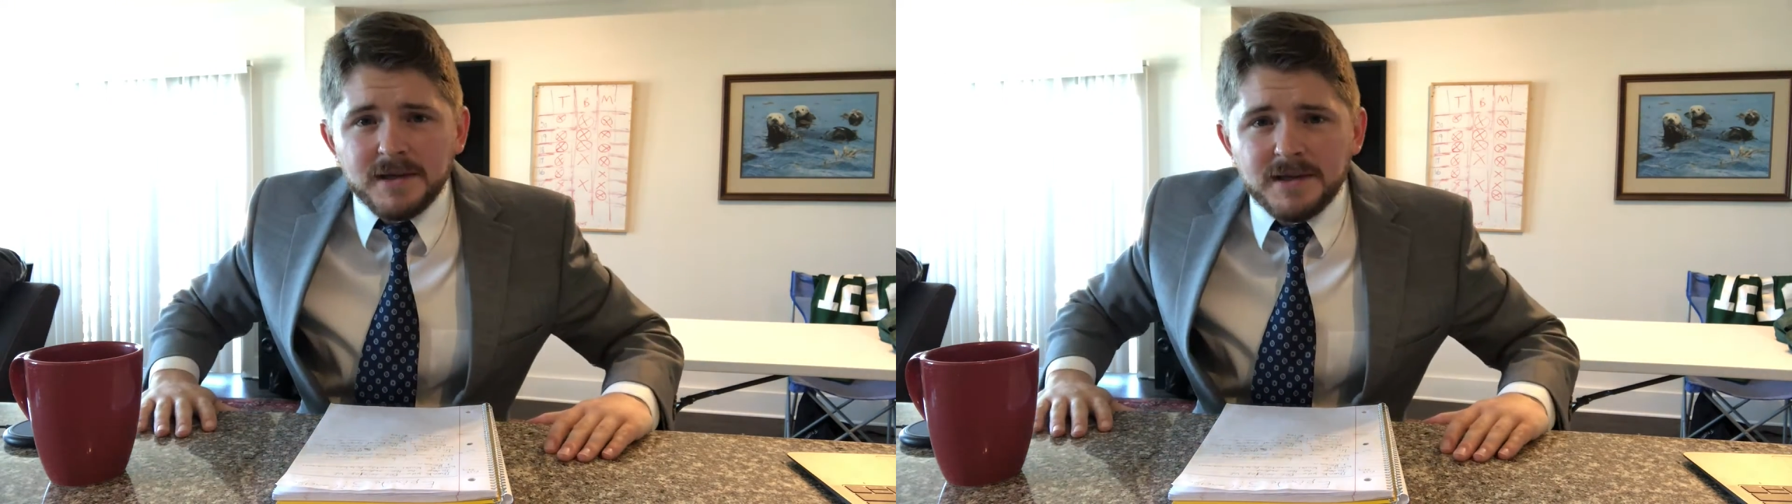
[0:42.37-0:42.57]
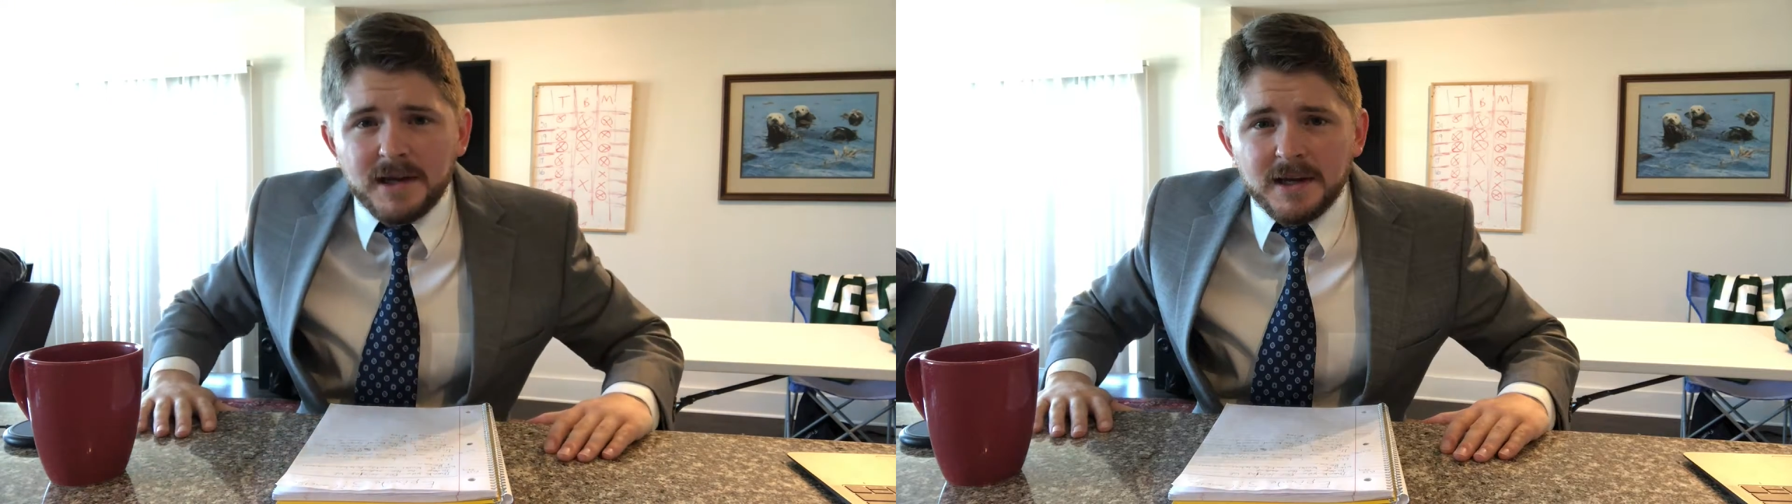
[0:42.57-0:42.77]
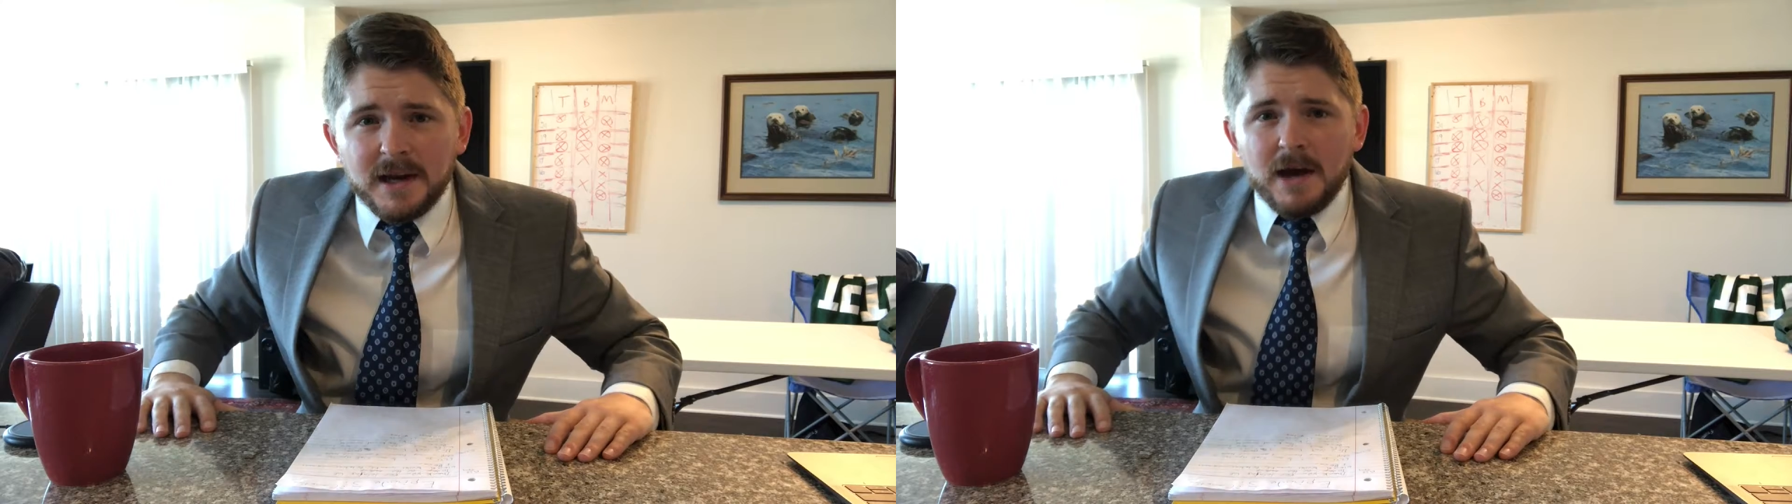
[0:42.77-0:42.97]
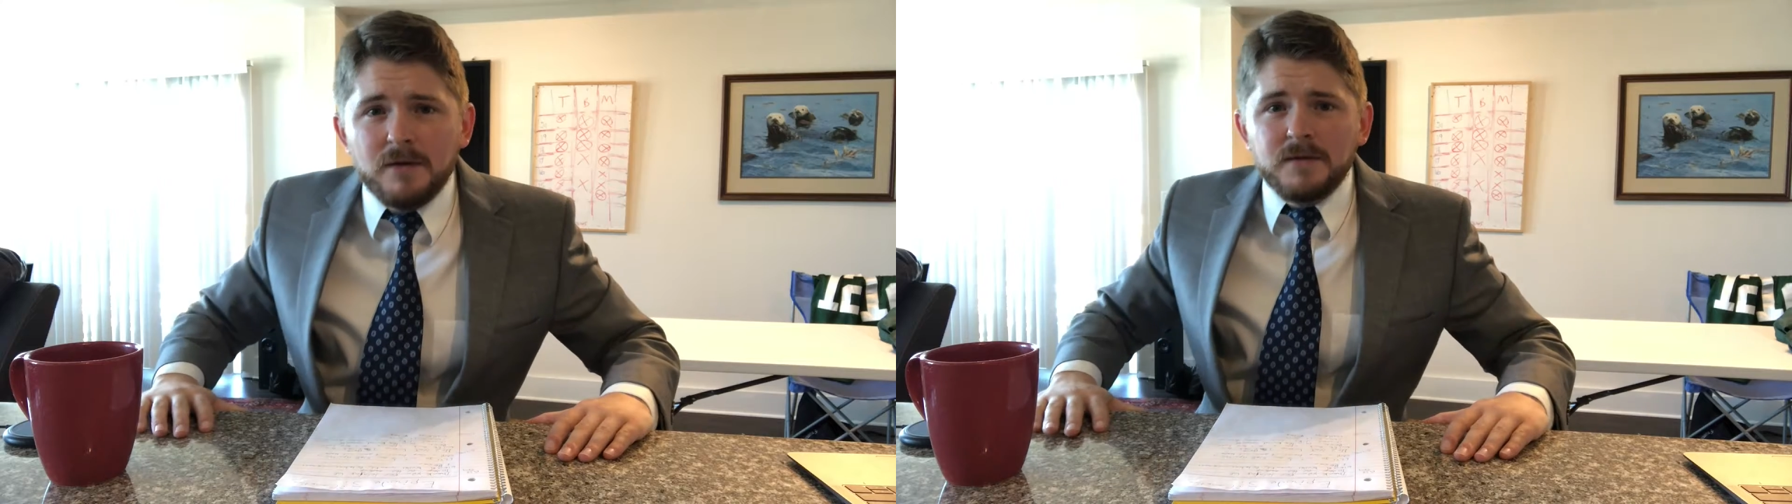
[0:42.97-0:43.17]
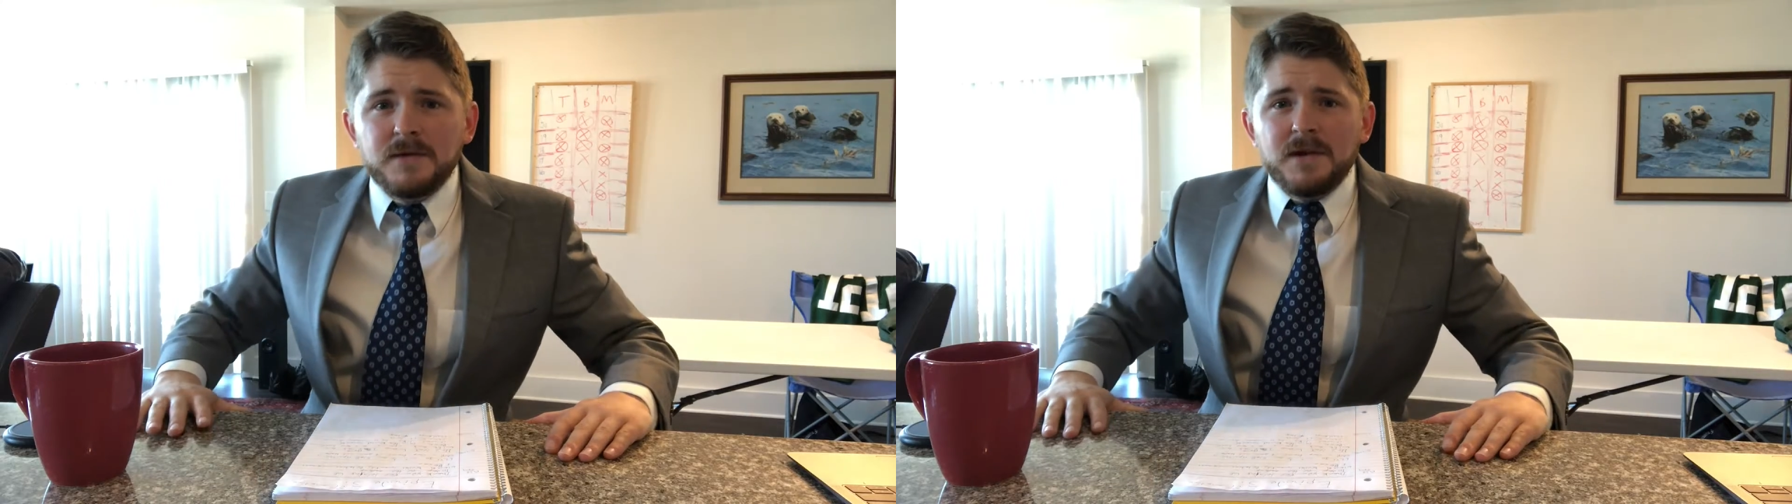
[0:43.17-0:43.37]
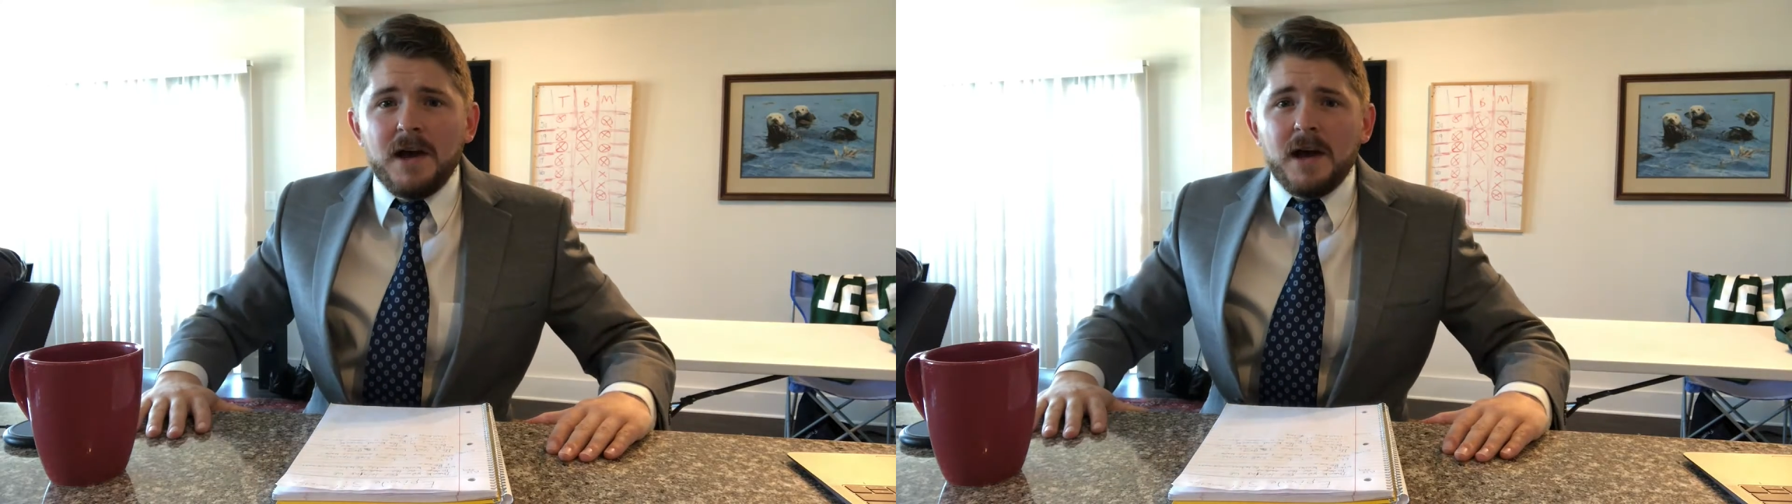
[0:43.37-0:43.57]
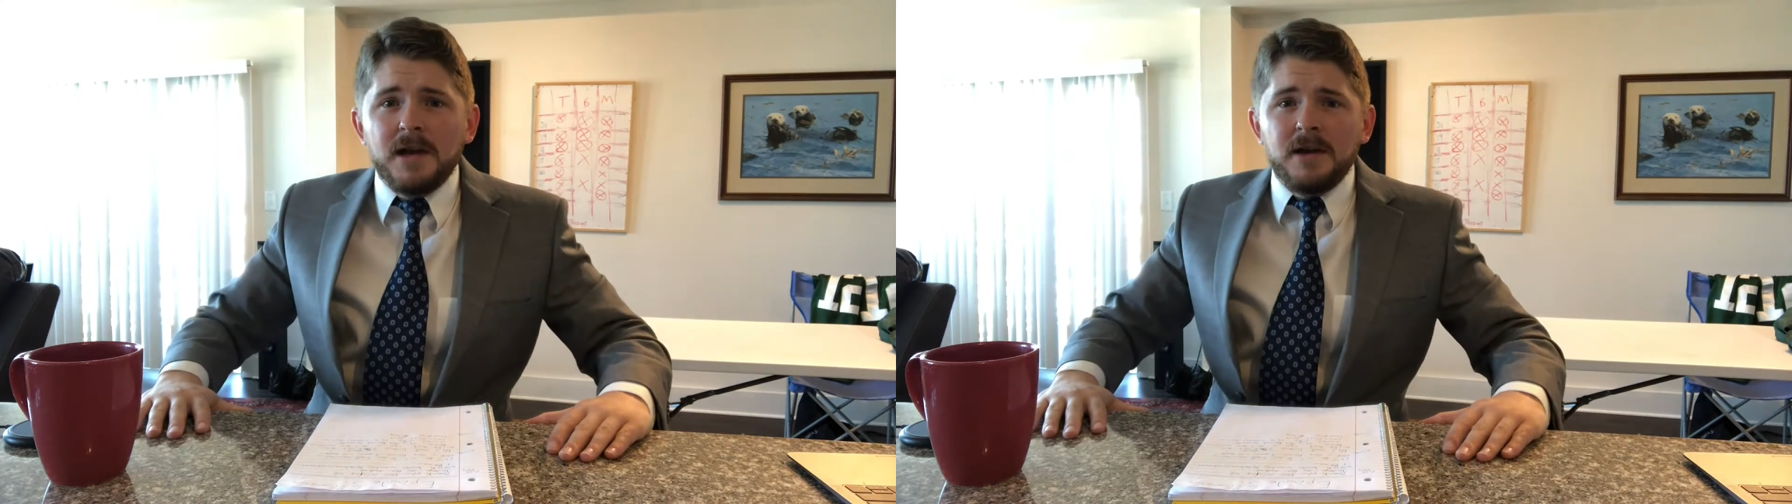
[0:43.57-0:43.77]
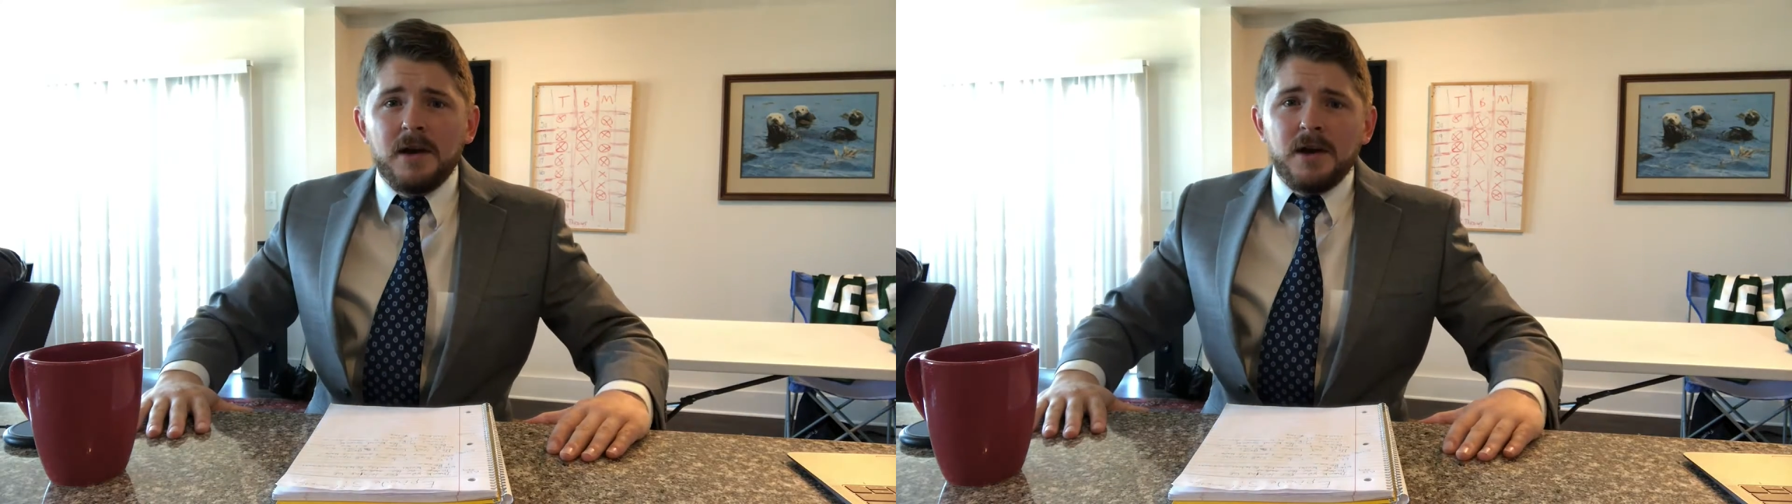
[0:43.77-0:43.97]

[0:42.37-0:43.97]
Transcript: sending it outside